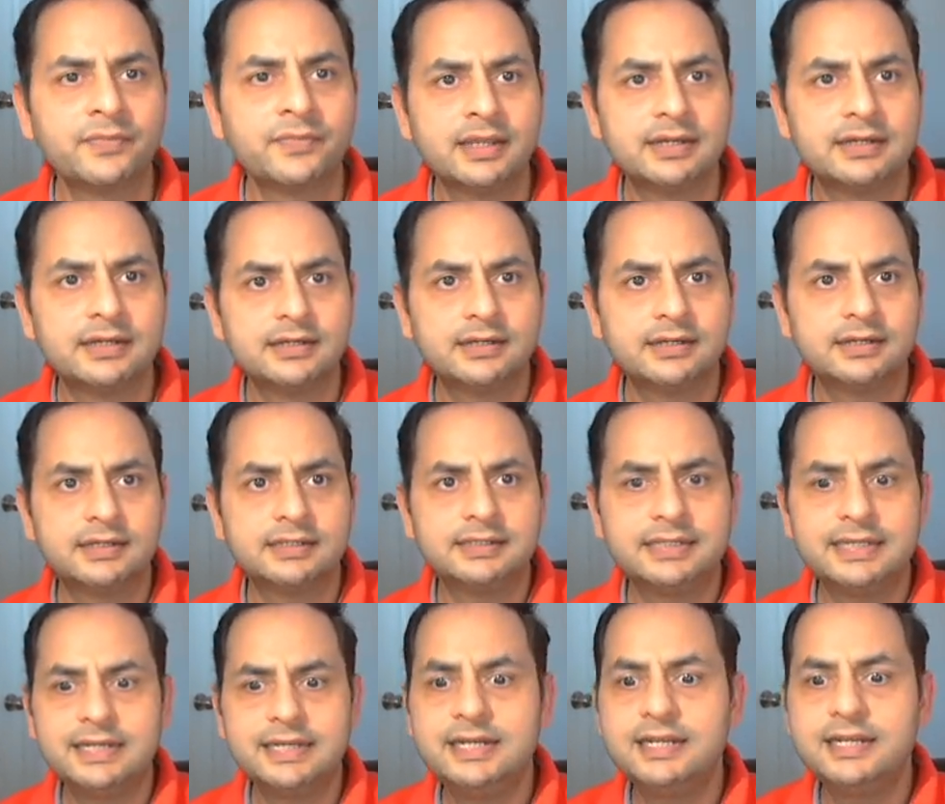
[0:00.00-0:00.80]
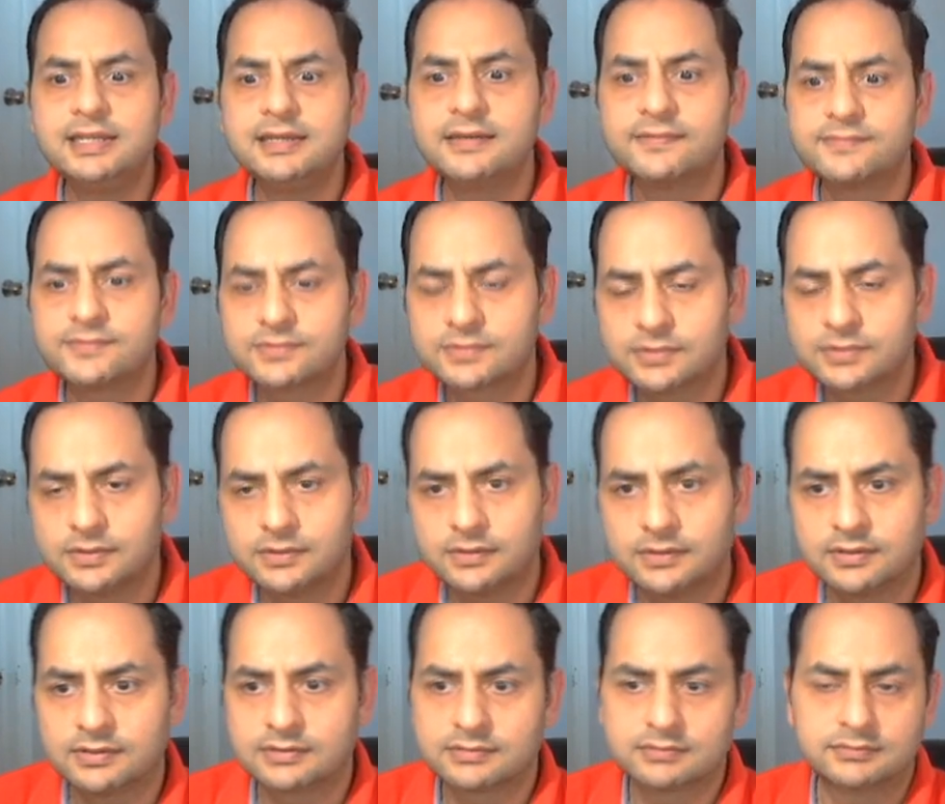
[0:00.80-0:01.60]
the ETFs,
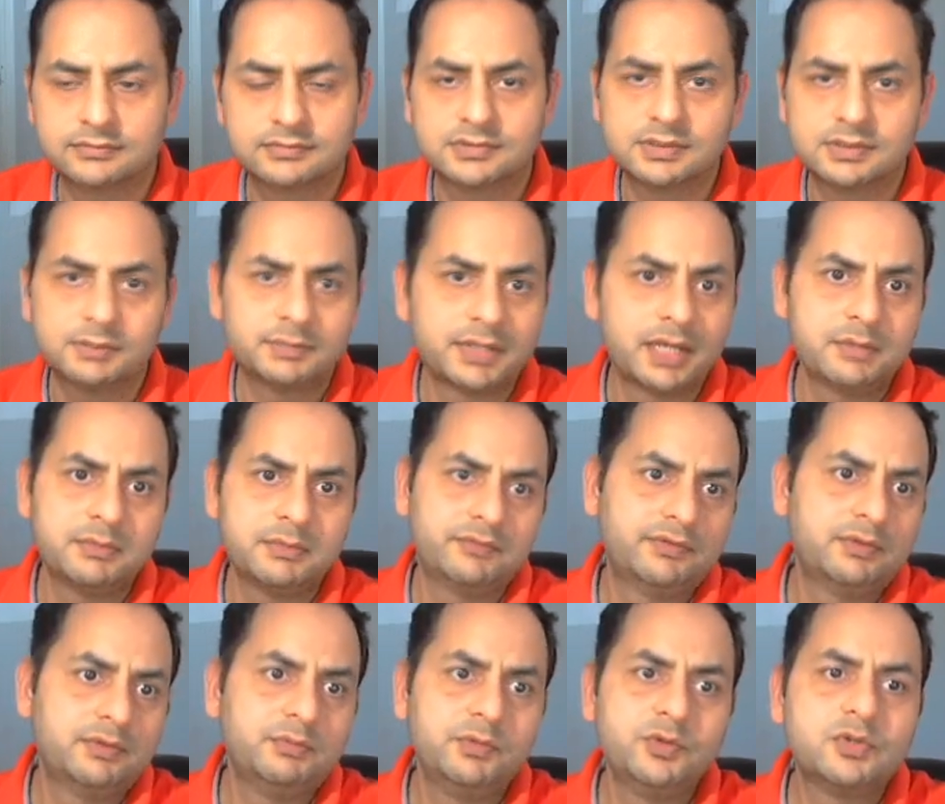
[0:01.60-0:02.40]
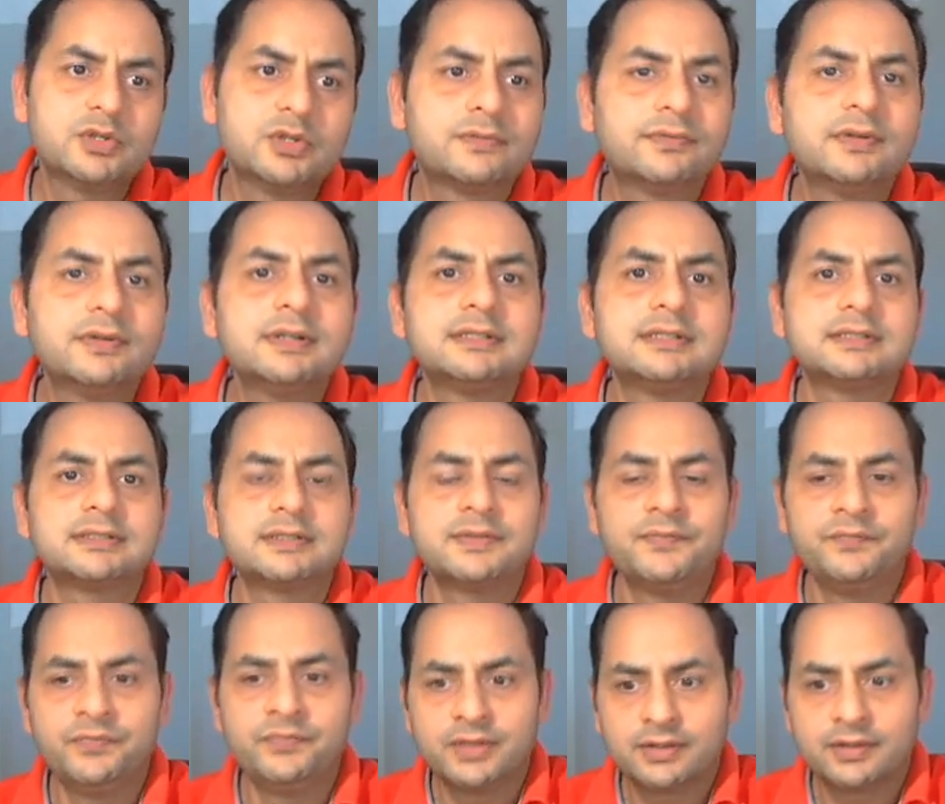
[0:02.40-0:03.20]
or sometime even mutual funds,
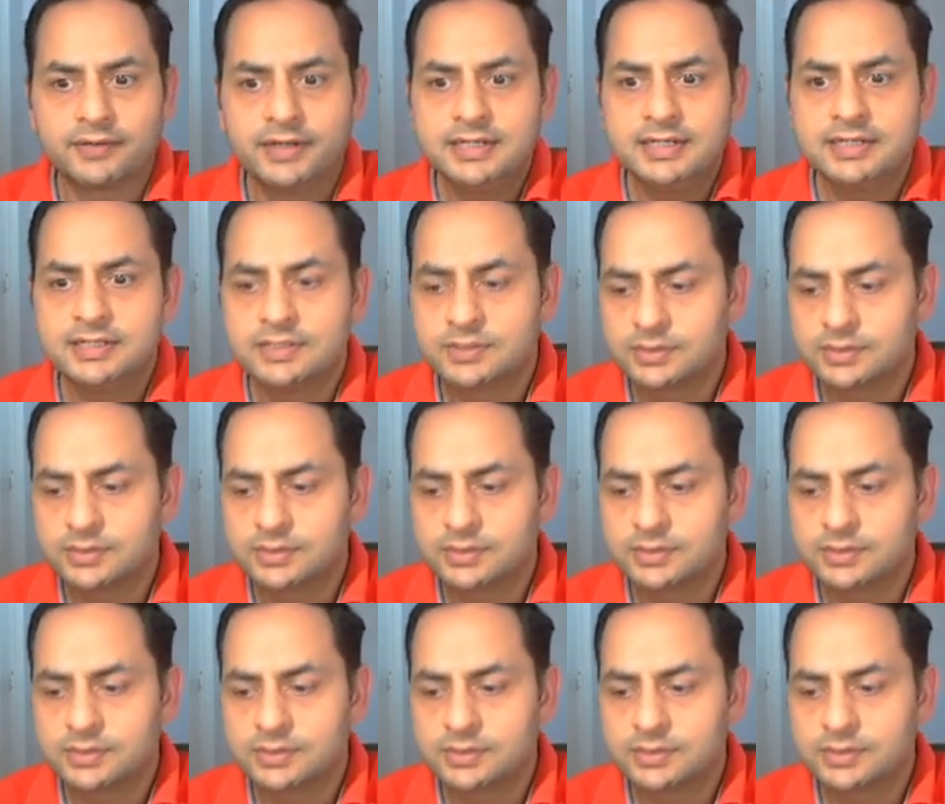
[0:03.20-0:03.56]
right?